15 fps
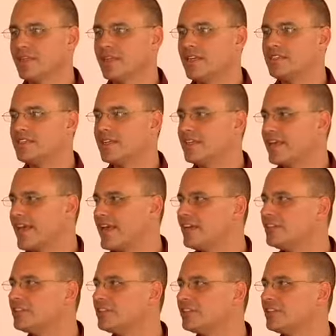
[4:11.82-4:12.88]
is
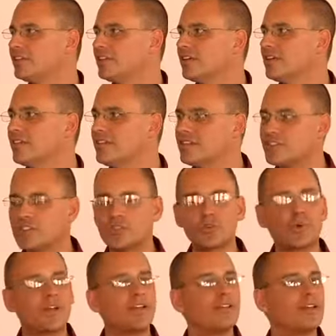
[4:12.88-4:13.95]
engaged, this is
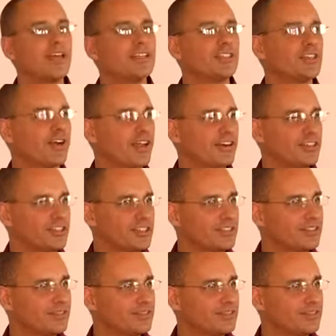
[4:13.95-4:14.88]
where you get your energy.